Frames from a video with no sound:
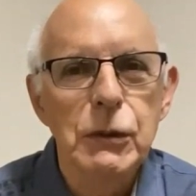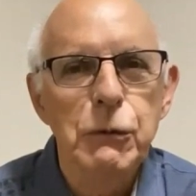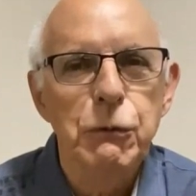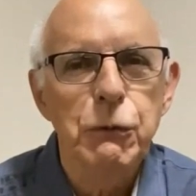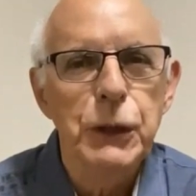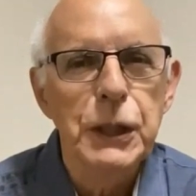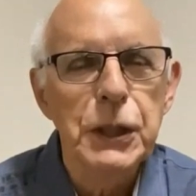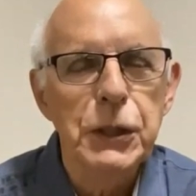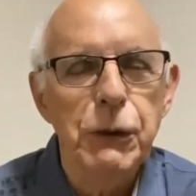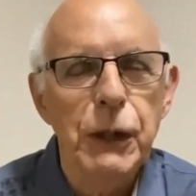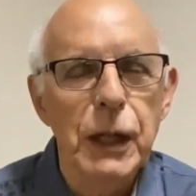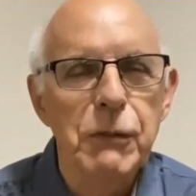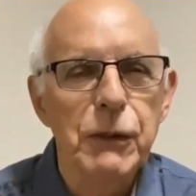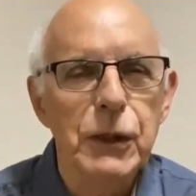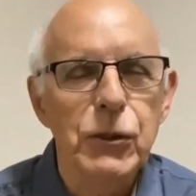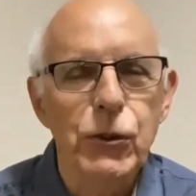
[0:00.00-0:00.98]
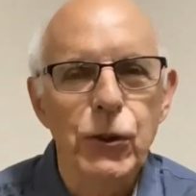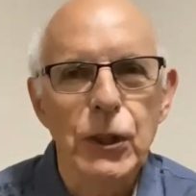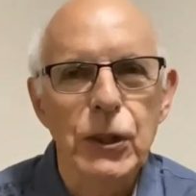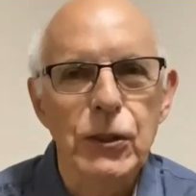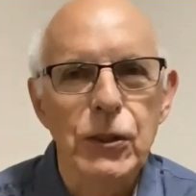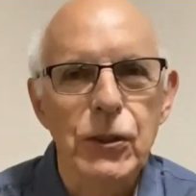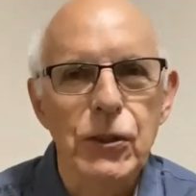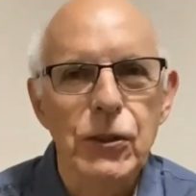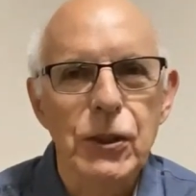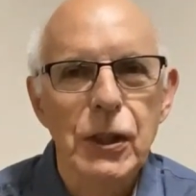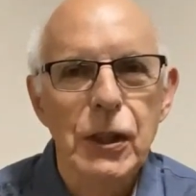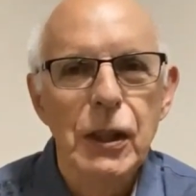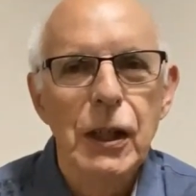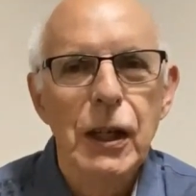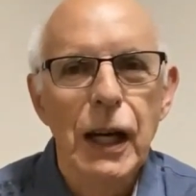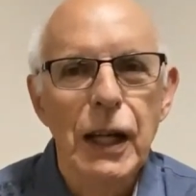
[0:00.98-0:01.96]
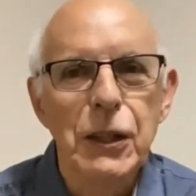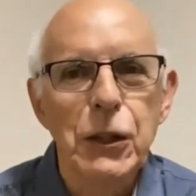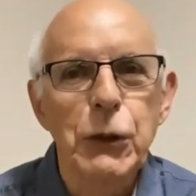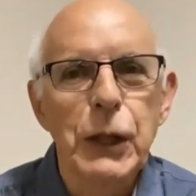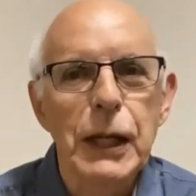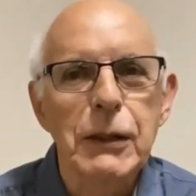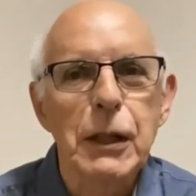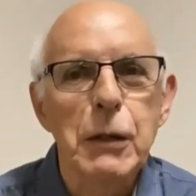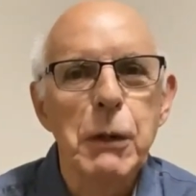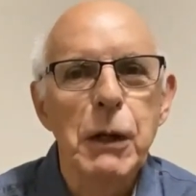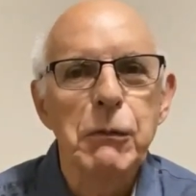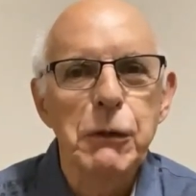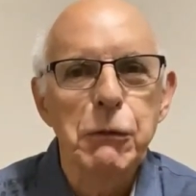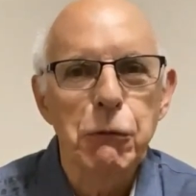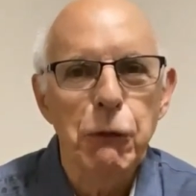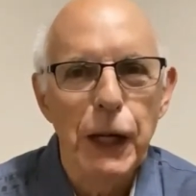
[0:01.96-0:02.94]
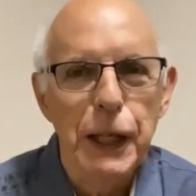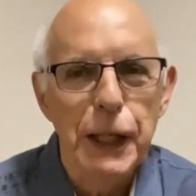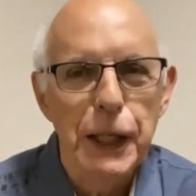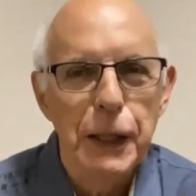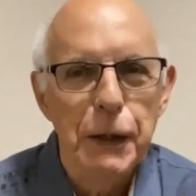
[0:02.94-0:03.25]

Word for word: free traffic sources, and you get them every Friday.